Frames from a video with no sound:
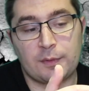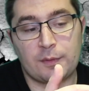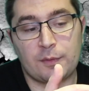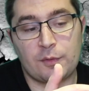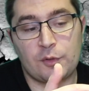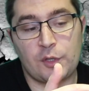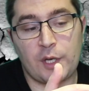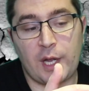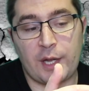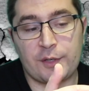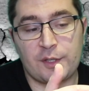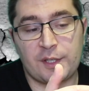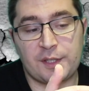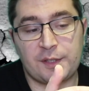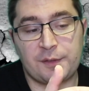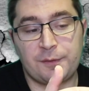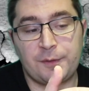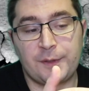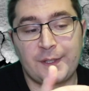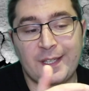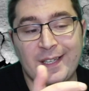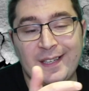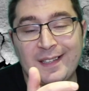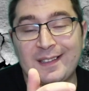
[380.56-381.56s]
charges
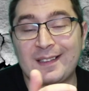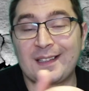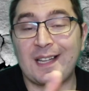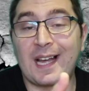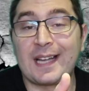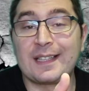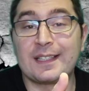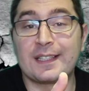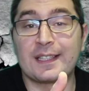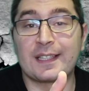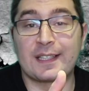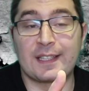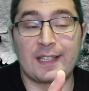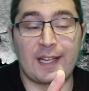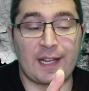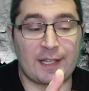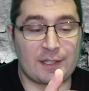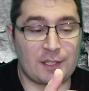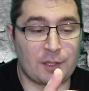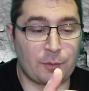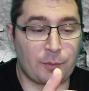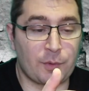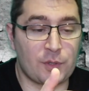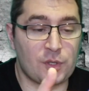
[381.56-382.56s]
via lightning
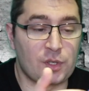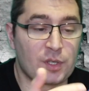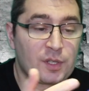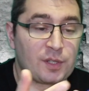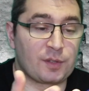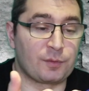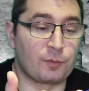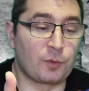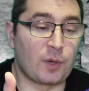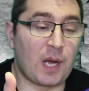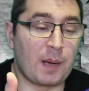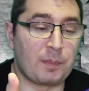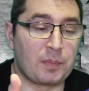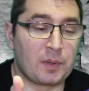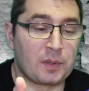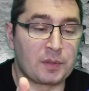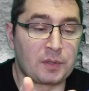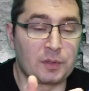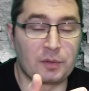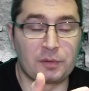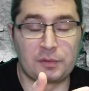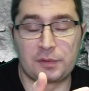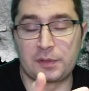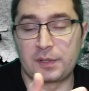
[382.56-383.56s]
connector, which is for Apple
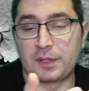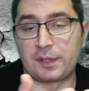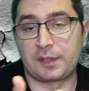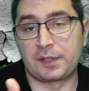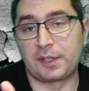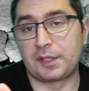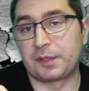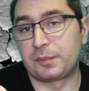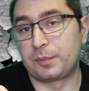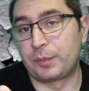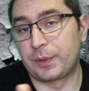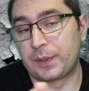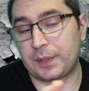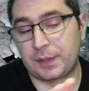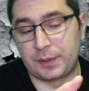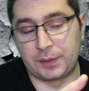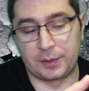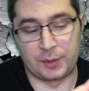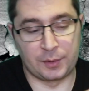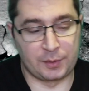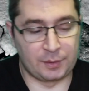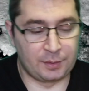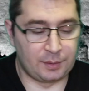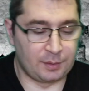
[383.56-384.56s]
users is pretty
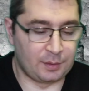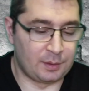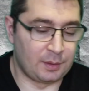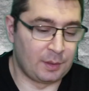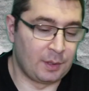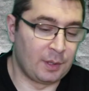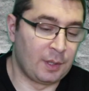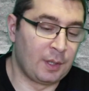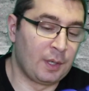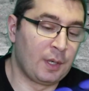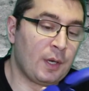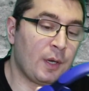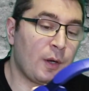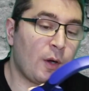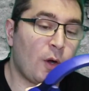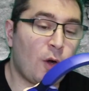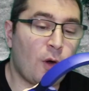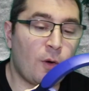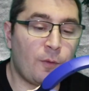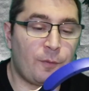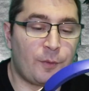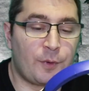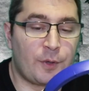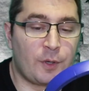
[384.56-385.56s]
good.
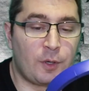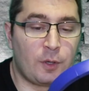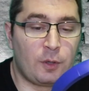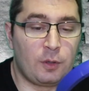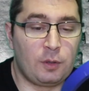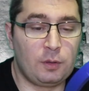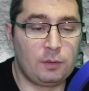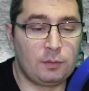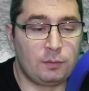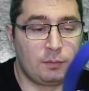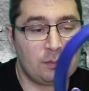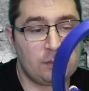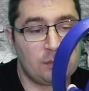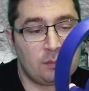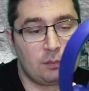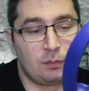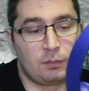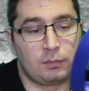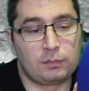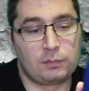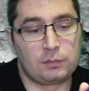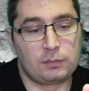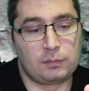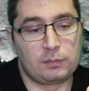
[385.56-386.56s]
Overall,
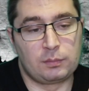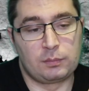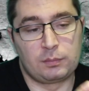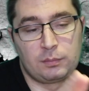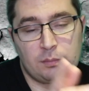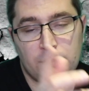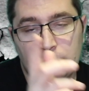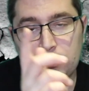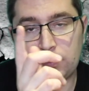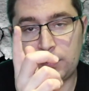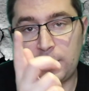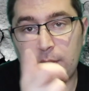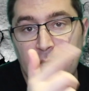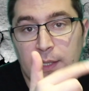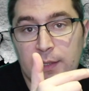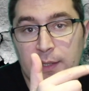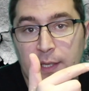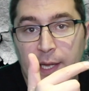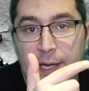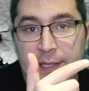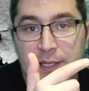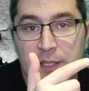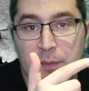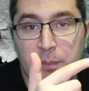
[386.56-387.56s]
I
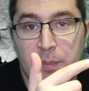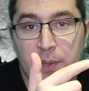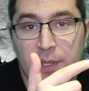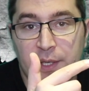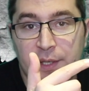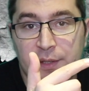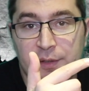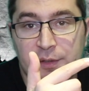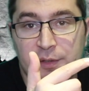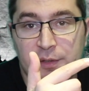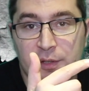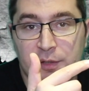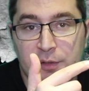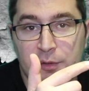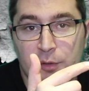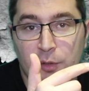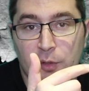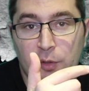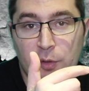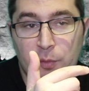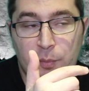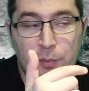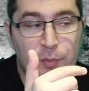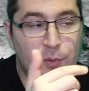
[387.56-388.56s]
like the Beats
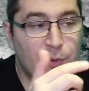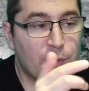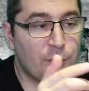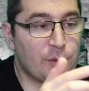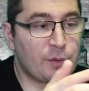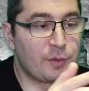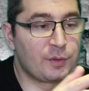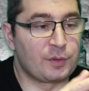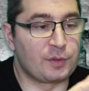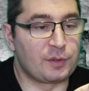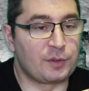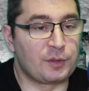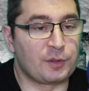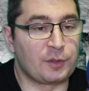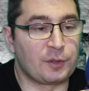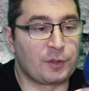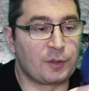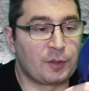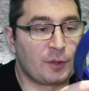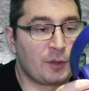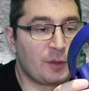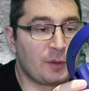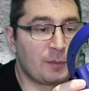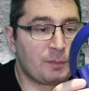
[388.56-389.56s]
Solo Pro,
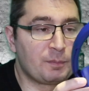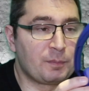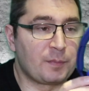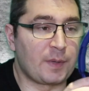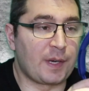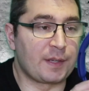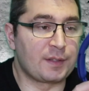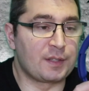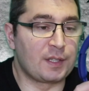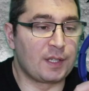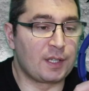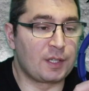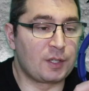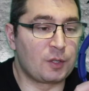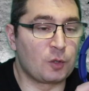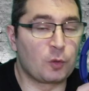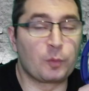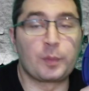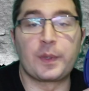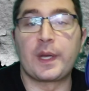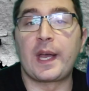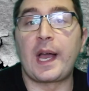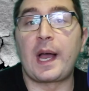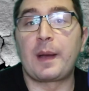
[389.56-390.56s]
so I think
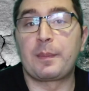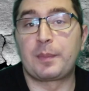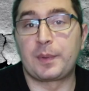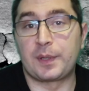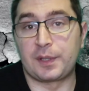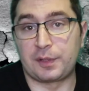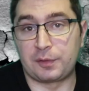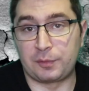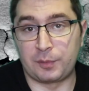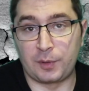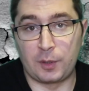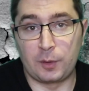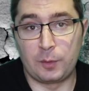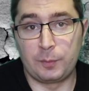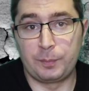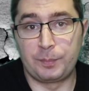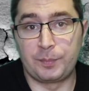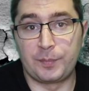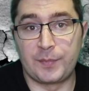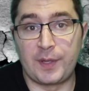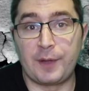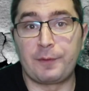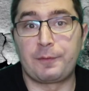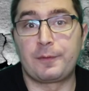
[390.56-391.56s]
you'll be happy as well.
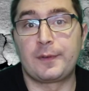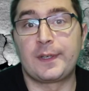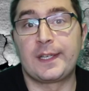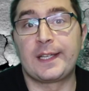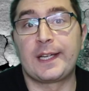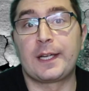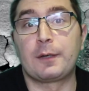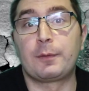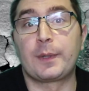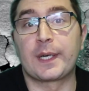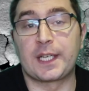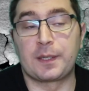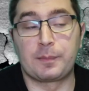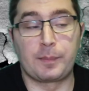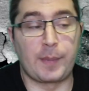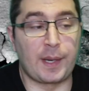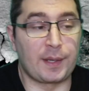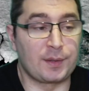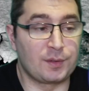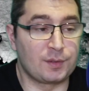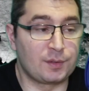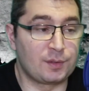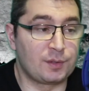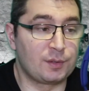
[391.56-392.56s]
Definitely I
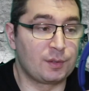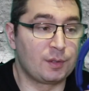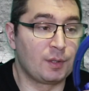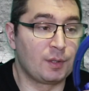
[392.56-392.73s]
recommend.